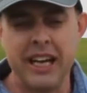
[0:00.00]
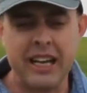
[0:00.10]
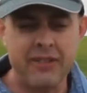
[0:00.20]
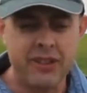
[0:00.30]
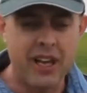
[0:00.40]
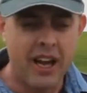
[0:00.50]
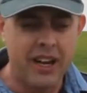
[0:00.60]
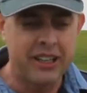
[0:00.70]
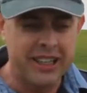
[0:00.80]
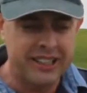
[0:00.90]
even
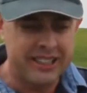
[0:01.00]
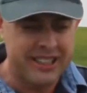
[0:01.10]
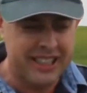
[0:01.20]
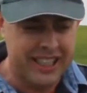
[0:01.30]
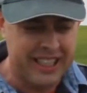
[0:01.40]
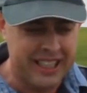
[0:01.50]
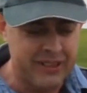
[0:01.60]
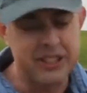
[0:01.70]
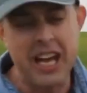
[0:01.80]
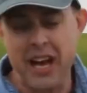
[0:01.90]
though it
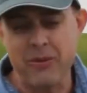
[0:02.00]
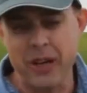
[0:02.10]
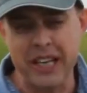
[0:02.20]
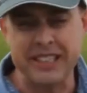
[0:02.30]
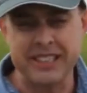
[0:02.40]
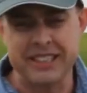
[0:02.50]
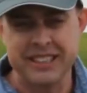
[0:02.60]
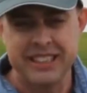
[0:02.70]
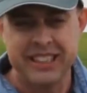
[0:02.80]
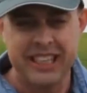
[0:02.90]
was hard wheat,
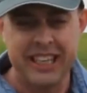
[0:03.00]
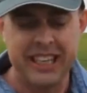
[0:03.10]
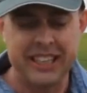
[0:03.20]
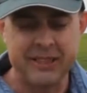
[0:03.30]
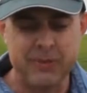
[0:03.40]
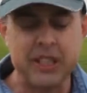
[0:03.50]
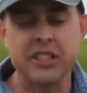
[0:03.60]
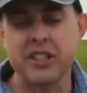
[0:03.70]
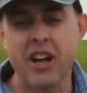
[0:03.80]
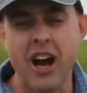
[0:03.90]
it's
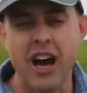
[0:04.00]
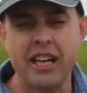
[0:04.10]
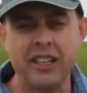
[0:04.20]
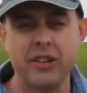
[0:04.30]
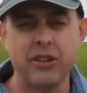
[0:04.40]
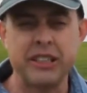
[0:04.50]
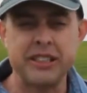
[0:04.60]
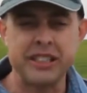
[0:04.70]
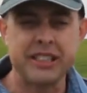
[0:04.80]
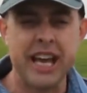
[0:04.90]
because of the high yield, it
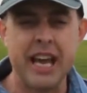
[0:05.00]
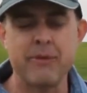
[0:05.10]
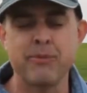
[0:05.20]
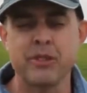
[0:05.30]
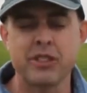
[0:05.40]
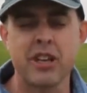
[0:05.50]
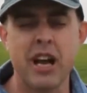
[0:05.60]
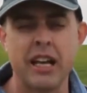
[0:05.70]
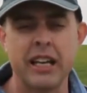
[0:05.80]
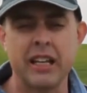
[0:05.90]
just came
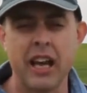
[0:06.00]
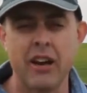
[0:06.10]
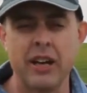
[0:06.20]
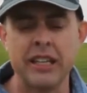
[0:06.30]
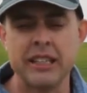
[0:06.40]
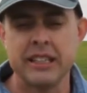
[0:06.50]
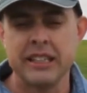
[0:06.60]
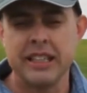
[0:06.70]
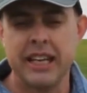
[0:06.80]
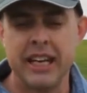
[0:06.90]
slightly lower
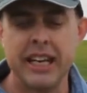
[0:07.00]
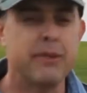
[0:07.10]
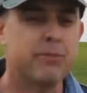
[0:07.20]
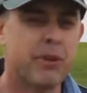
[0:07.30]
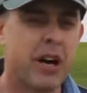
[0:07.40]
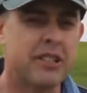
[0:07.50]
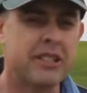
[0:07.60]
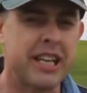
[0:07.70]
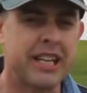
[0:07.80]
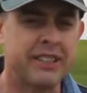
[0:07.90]
in
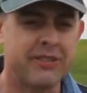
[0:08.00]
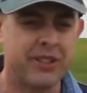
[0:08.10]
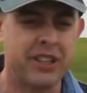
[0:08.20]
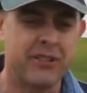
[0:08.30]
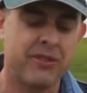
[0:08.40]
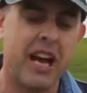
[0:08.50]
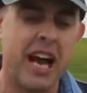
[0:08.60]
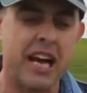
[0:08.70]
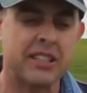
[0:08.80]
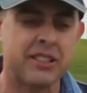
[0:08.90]
protein for
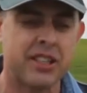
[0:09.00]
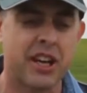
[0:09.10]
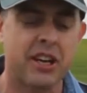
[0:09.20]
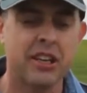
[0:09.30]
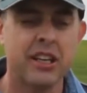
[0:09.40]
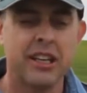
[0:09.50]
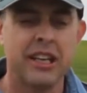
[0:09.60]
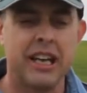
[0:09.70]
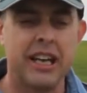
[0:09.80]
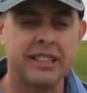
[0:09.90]
hard, so
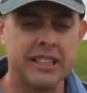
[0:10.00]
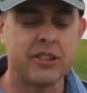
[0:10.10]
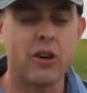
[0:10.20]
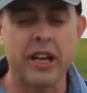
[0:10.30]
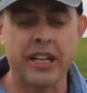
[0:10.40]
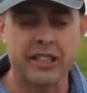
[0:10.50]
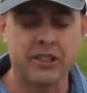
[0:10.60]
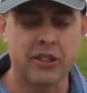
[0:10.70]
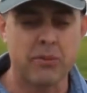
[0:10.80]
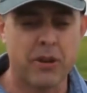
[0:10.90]
didn't quite get as
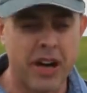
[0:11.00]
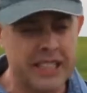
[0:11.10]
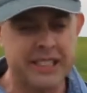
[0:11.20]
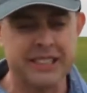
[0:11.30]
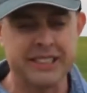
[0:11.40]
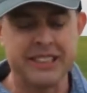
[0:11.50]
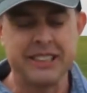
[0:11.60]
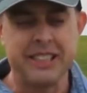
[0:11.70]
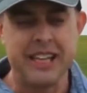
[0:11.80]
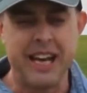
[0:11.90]
good a price,
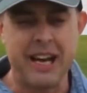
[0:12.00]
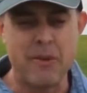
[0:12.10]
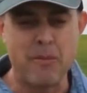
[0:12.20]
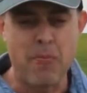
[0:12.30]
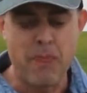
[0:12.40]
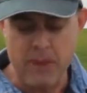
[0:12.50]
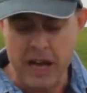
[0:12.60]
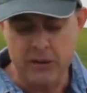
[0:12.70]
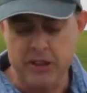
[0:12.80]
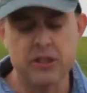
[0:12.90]

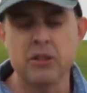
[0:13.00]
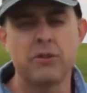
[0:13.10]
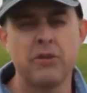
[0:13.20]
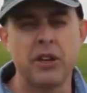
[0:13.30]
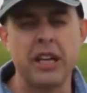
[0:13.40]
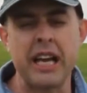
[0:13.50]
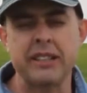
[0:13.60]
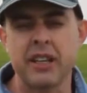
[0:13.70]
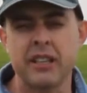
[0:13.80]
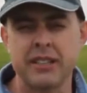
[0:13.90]
but it was still
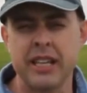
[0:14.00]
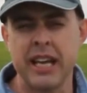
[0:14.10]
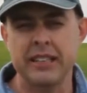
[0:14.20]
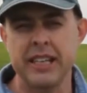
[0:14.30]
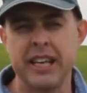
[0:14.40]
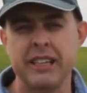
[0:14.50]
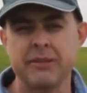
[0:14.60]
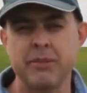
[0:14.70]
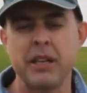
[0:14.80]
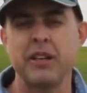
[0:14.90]
$48 a hectare
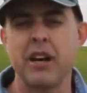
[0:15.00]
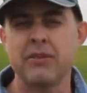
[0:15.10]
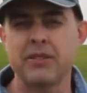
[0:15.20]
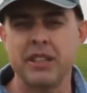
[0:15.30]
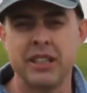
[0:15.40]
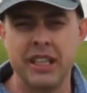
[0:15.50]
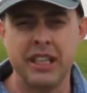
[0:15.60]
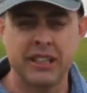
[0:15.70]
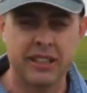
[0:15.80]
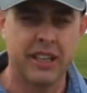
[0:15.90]
better off than
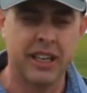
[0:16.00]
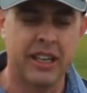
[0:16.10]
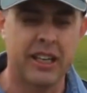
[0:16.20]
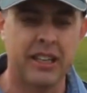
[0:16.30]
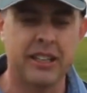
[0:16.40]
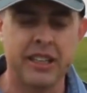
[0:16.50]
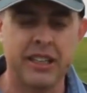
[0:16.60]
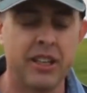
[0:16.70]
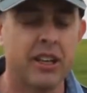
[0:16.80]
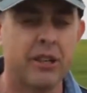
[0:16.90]
the
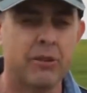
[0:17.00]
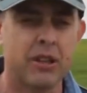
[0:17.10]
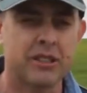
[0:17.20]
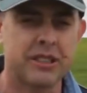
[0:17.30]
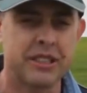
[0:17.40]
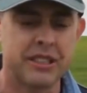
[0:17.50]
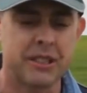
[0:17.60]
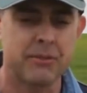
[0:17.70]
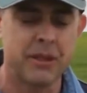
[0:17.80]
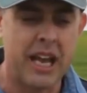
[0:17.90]
early work
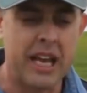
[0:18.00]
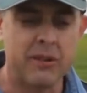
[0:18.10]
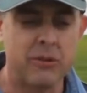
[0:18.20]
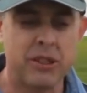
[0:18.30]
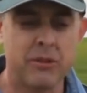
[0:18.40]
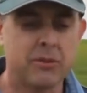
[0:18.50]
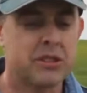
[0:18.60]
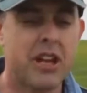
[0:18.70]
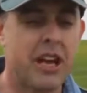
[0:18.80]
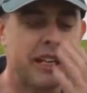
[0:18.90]
system. And with a
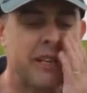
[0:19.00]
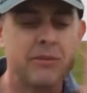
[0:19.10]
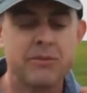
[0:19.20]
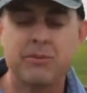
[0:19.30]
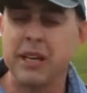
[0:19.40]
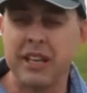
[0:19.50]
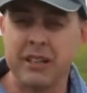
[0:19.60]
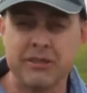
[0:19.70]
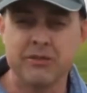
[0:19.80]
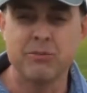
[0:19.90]
slightly
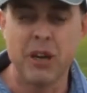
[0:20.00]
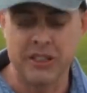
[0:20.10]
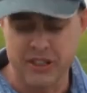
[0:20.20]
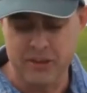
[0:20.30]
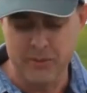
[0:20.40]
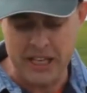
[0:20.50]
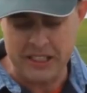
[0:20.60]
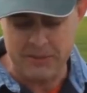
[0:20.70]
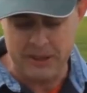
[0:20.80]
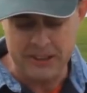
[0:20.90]
better nitrogen
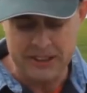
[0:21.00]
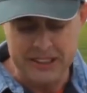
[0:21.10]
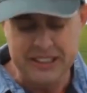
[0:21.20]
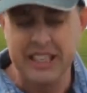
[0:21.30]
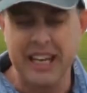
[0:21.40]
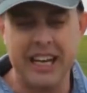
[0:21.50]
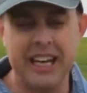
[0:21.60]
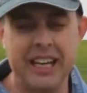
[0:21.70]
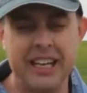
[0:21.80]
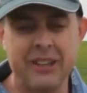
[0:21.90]
management,
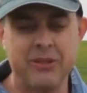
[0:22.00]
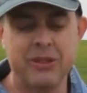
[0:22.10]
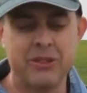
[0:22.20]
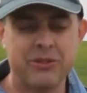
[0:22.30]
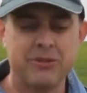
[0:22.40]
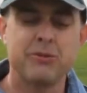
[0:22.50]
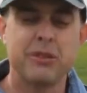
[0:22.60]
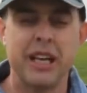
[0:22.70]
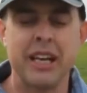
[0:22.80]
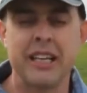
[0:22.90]
it would have
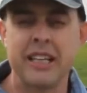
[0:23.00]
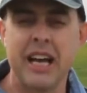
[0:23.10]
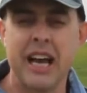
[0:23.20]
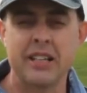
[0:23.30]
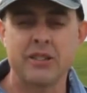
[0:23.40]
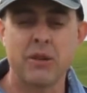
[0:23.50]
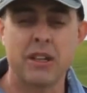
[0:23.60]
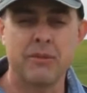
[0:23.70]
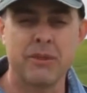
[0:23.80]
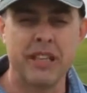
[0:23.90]
hit hard as
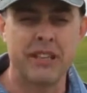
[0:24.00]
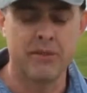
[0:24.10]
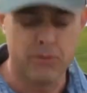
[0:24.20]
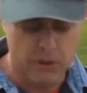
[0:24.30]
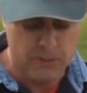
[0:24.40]
well and been even more